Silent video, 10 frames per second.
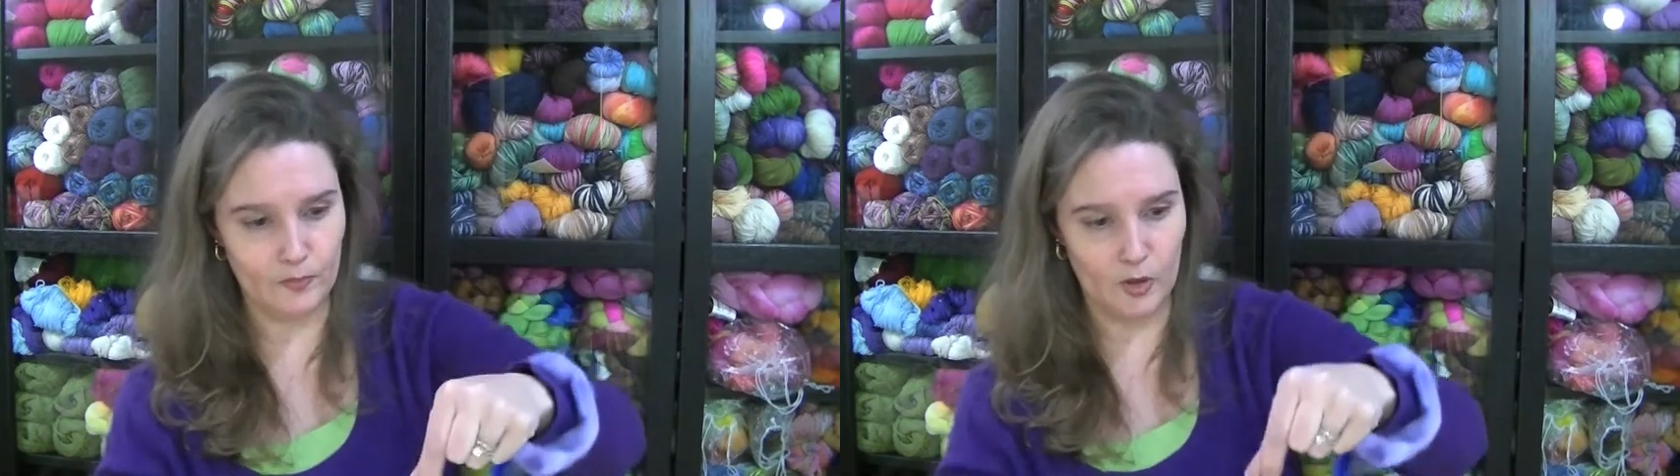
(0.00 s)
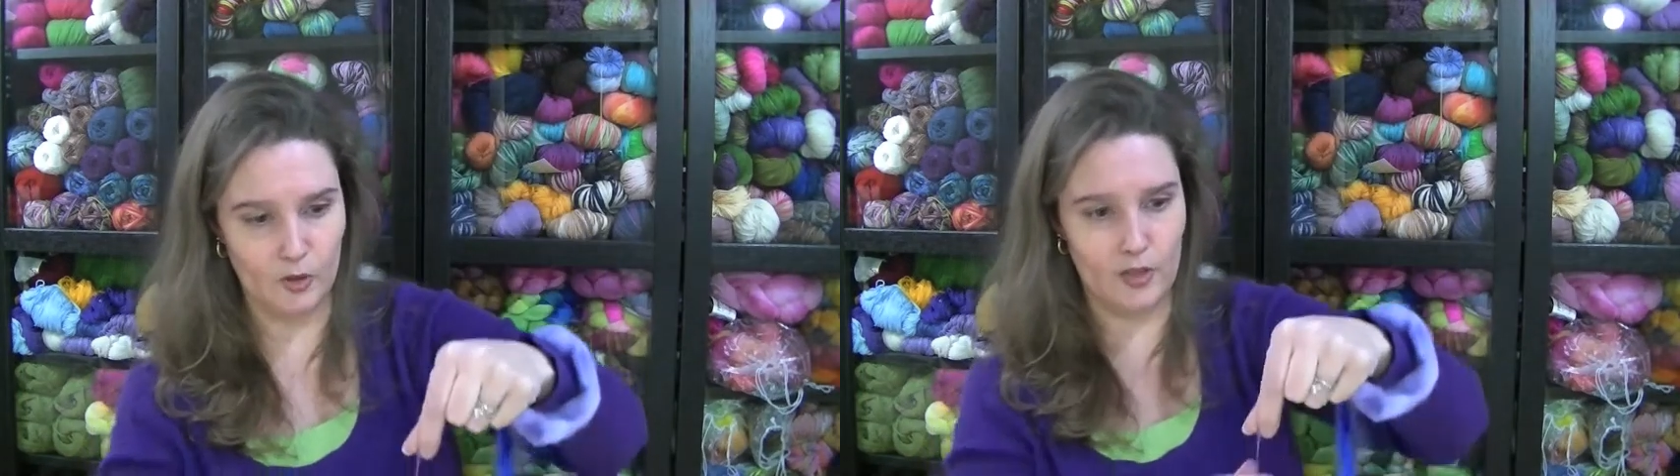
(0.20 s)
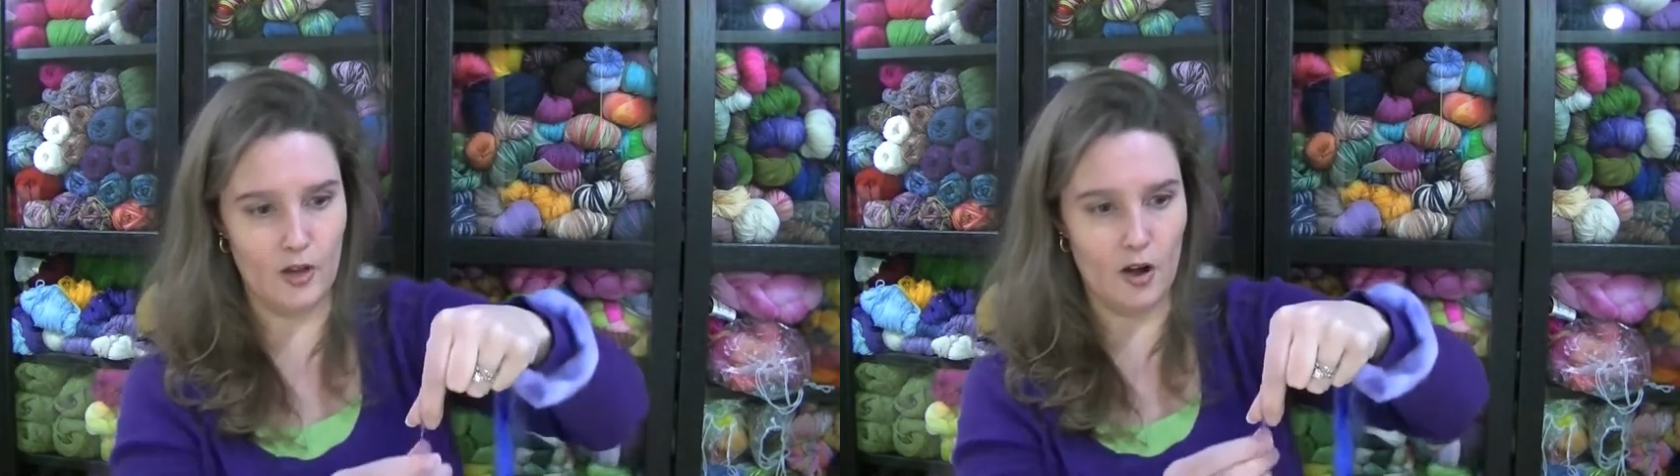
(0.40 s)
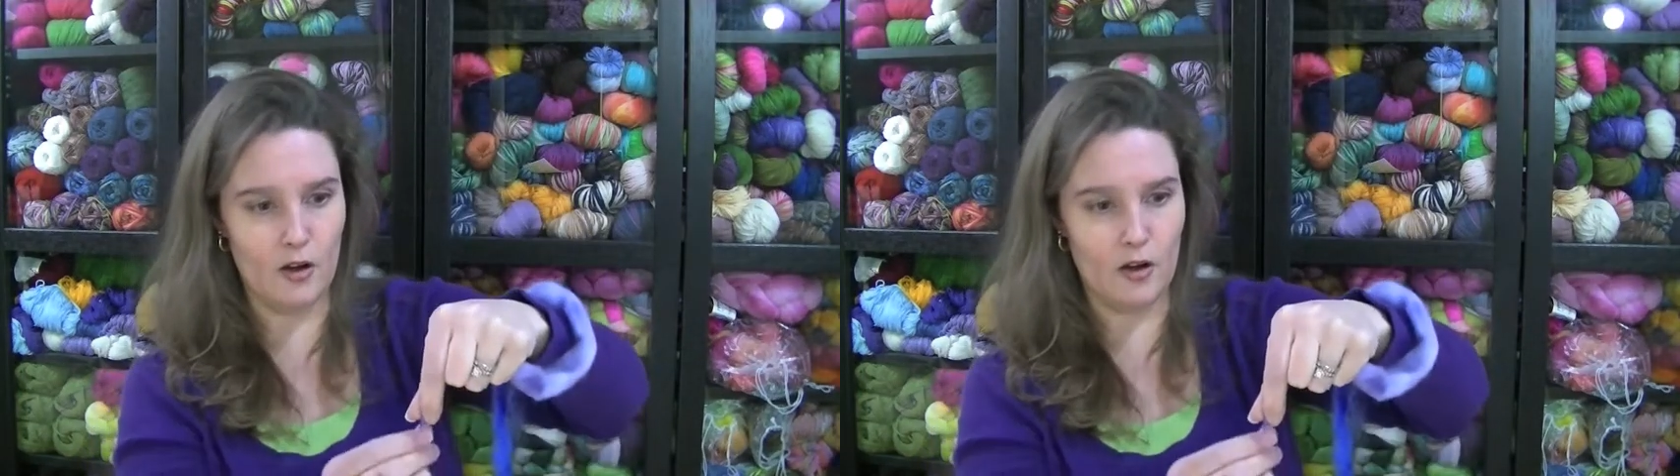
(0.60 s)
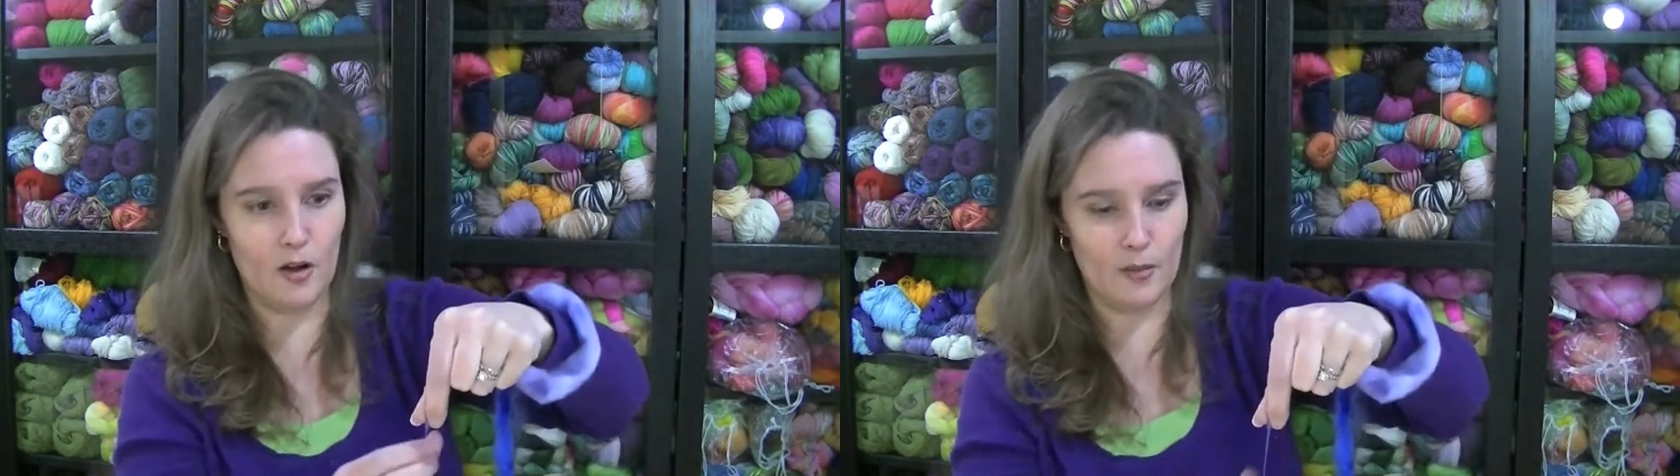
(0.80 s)
or the
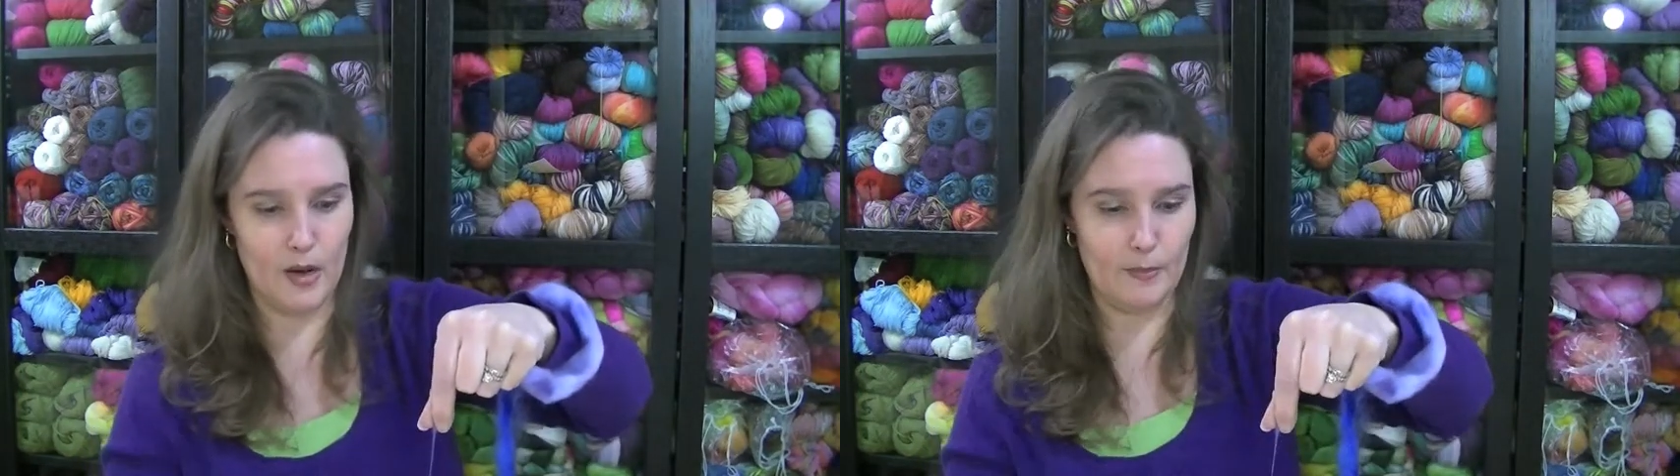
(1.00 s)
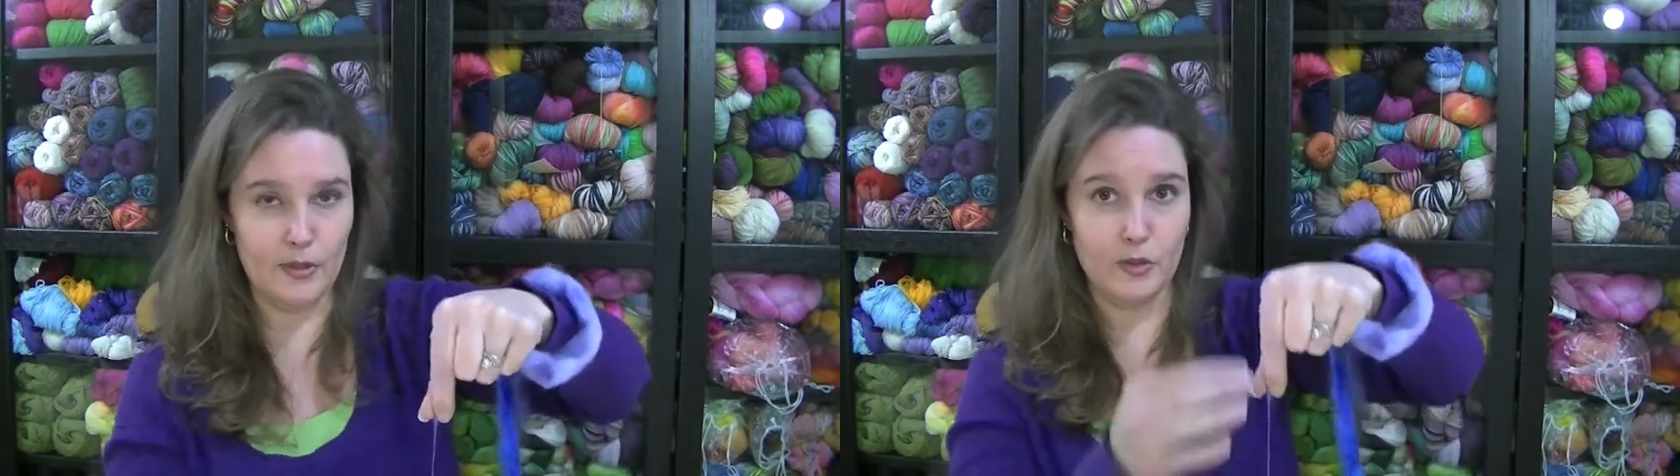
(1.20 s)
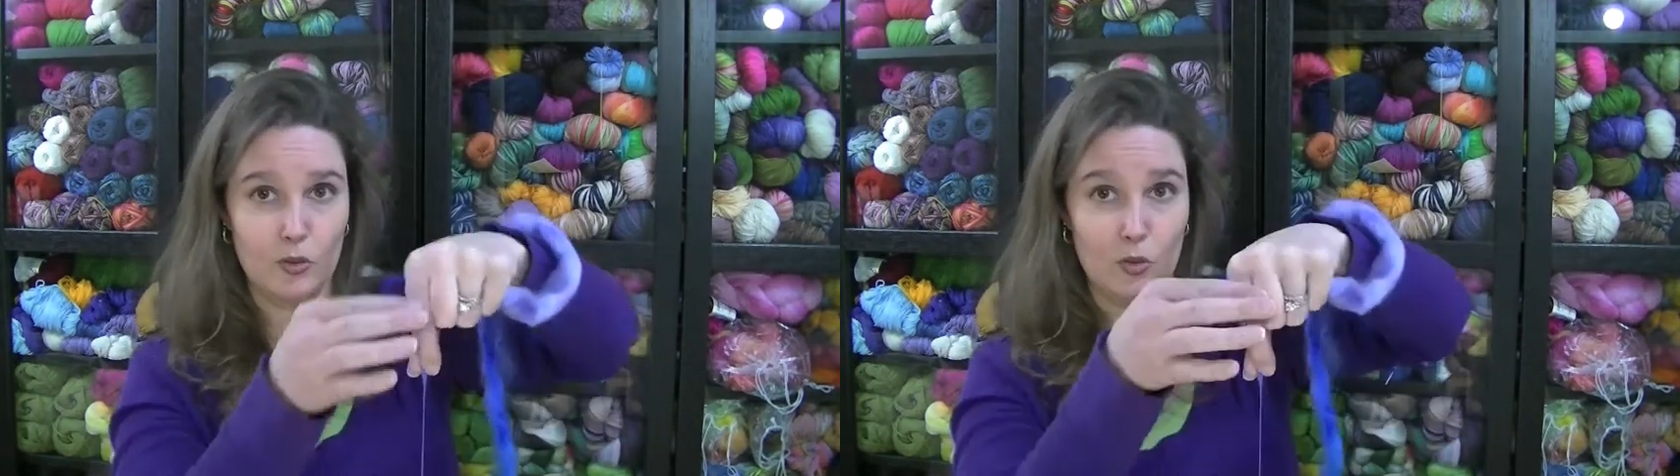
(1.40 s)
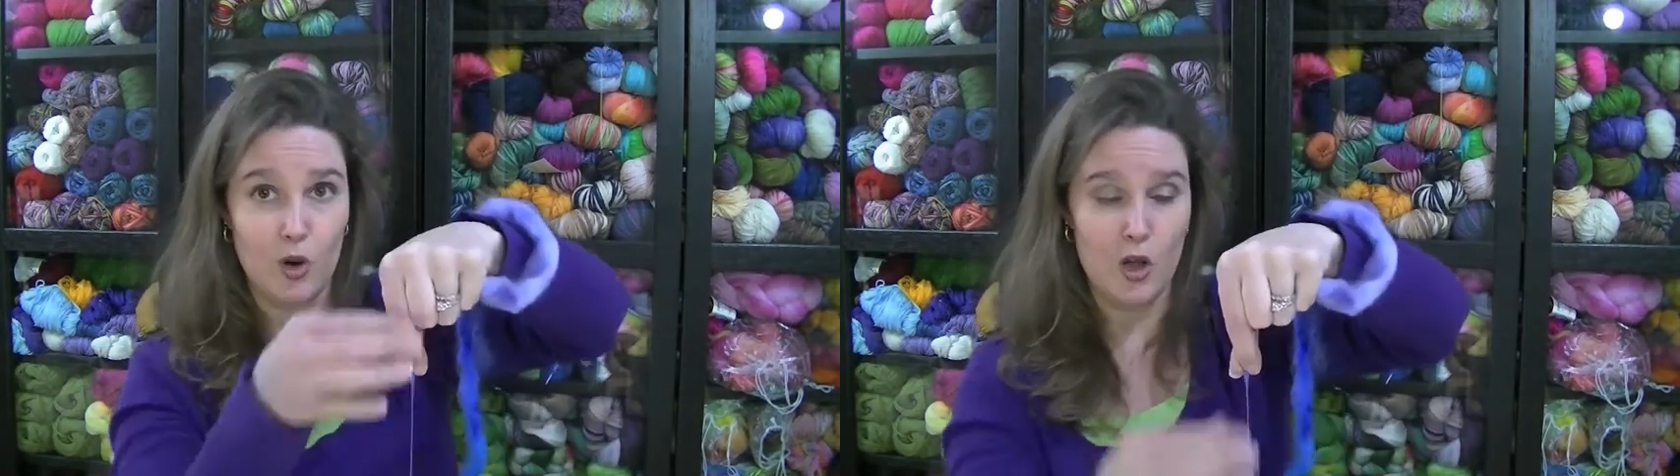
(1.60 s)
yarn, uh, up into